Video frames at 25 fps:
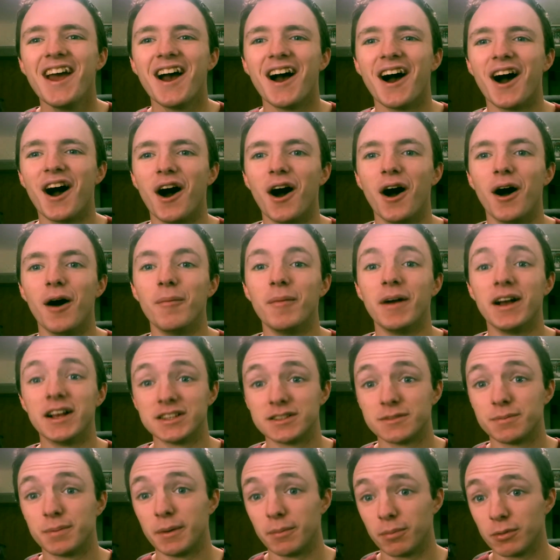
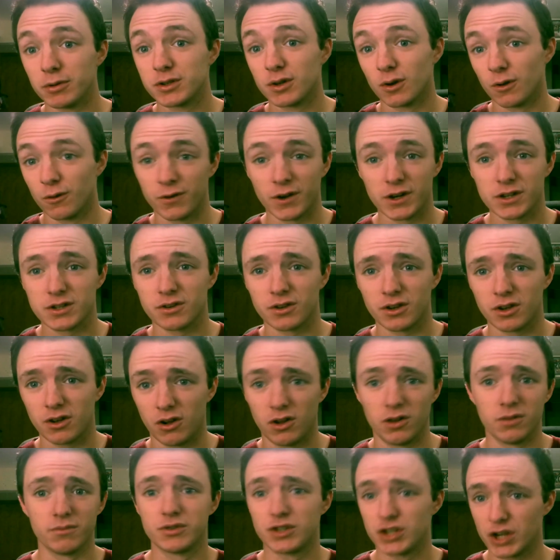as people so affectionately
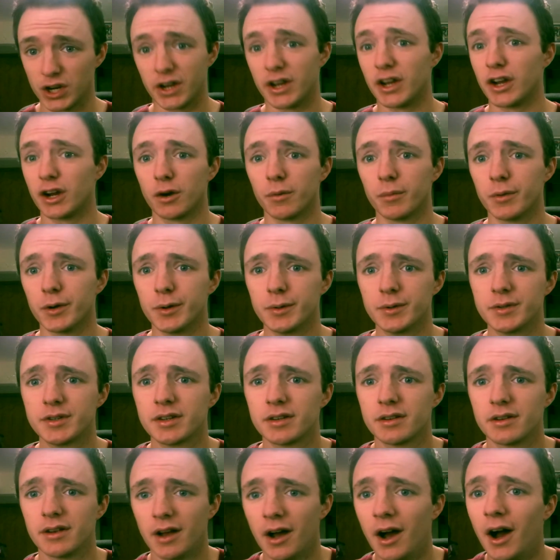call them, shit kicker
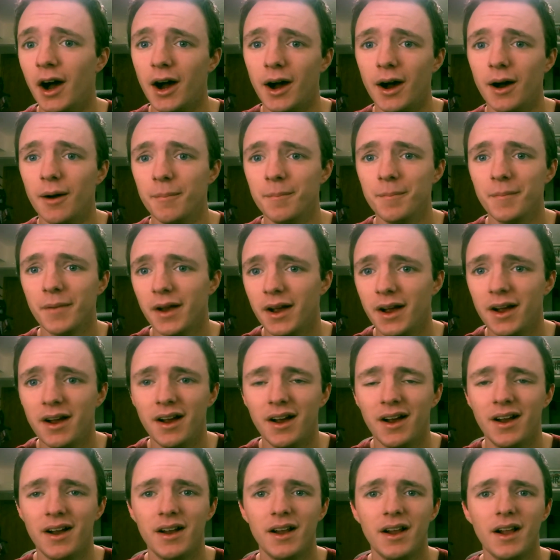boots.
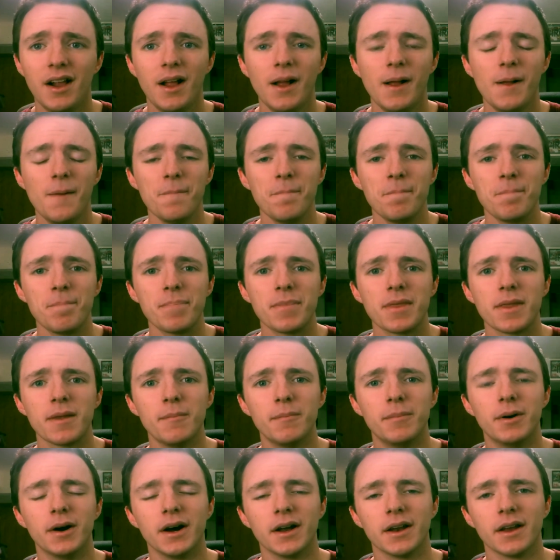
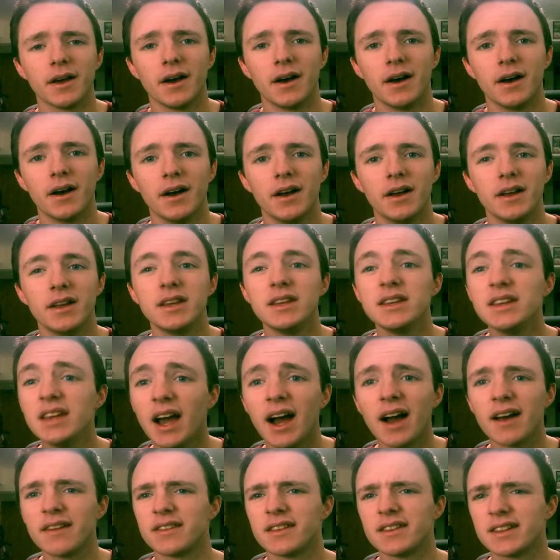but I
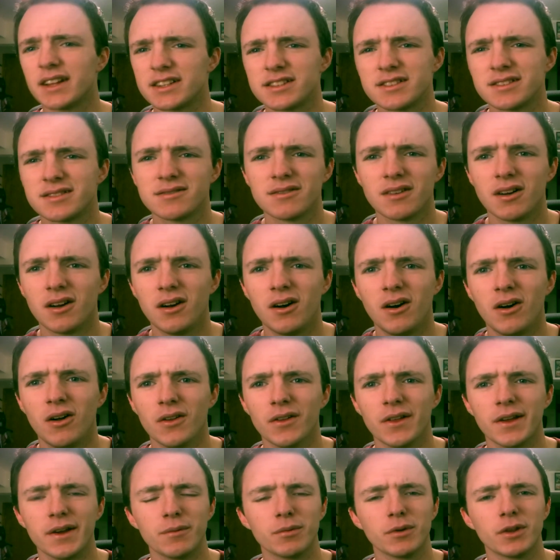think that's
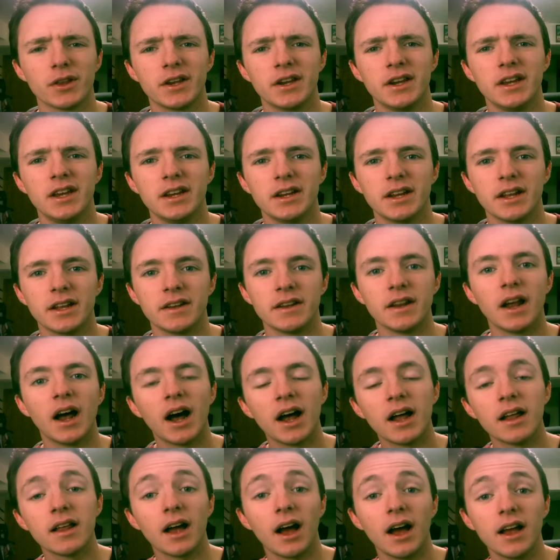all they really need. And
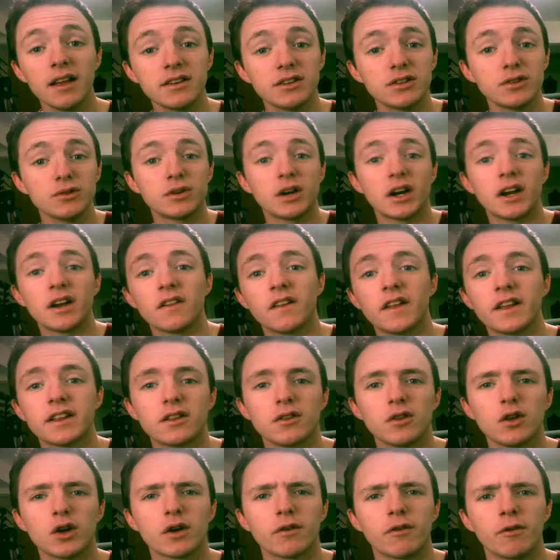I do kind of like
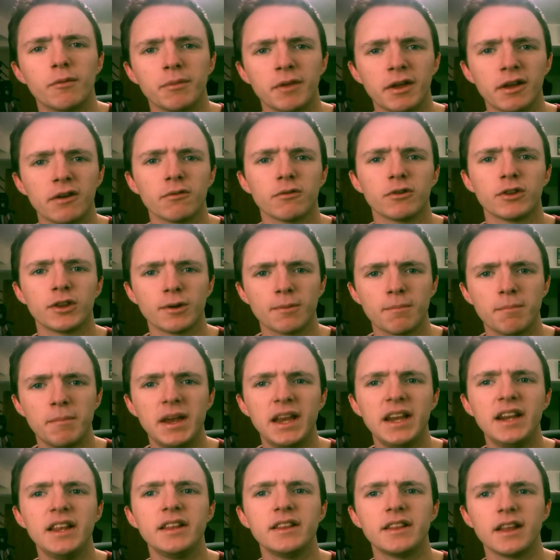the look of them. They're
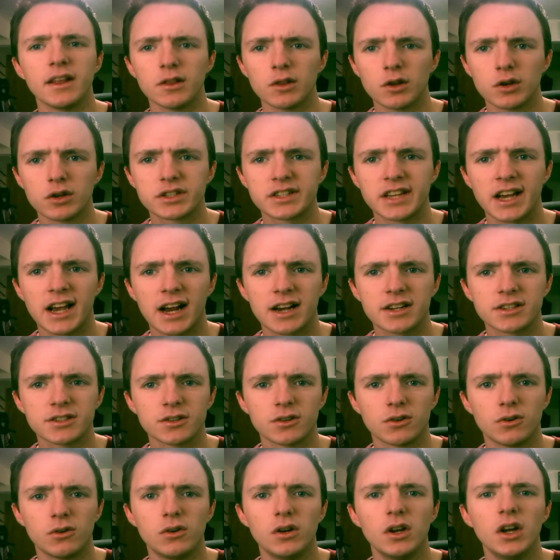meaty. They look
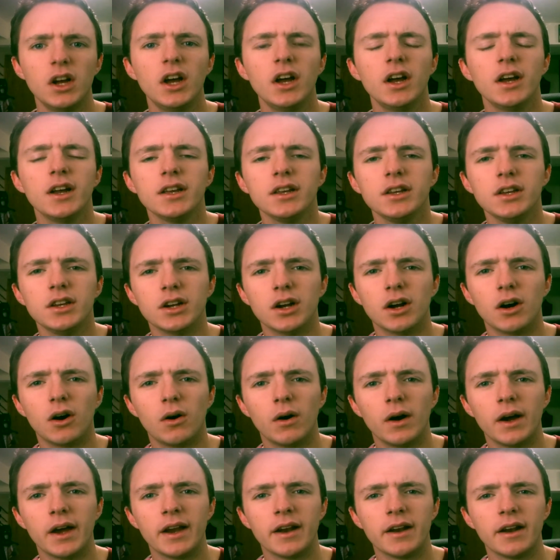tactical, you
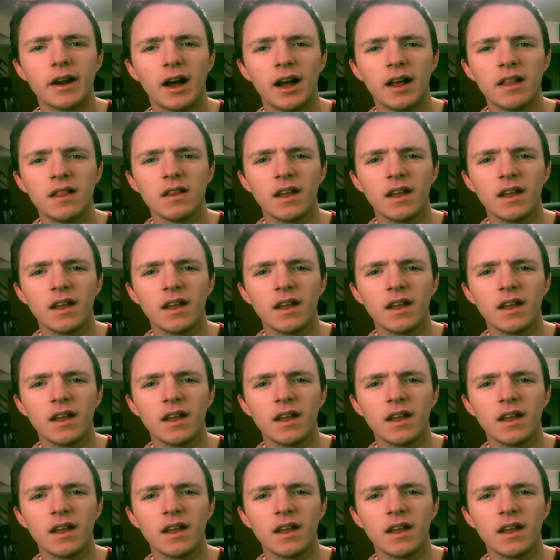know. And I